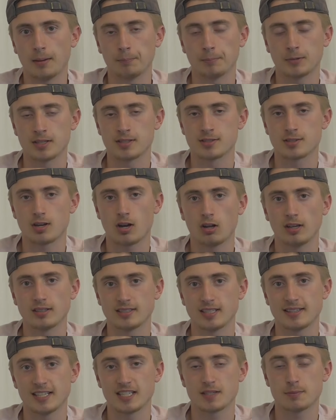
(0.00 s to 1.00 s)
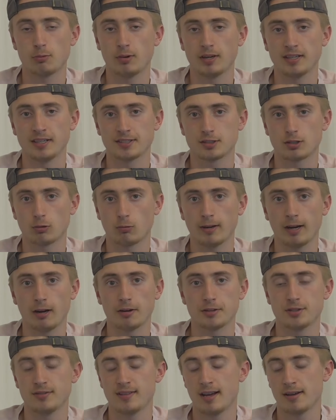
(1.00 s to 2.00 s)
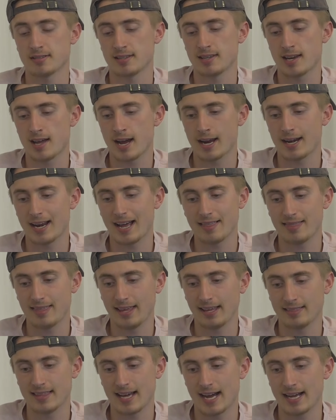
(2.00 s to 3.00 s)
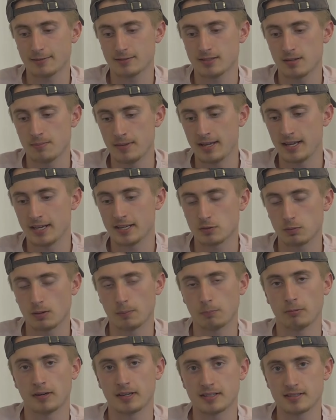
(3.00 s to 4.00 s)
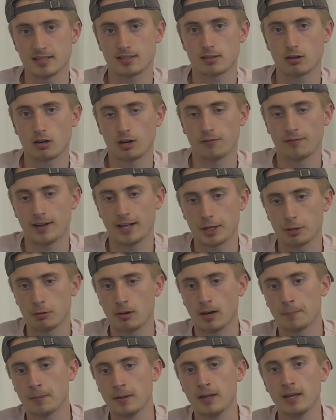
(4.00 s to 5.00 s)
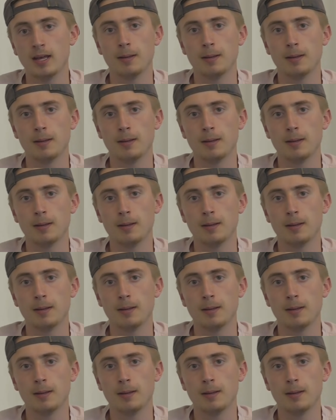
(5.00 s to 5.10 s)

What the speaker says: Gonzalez at this point in his career in 2009, I think that to me is what brings this card value up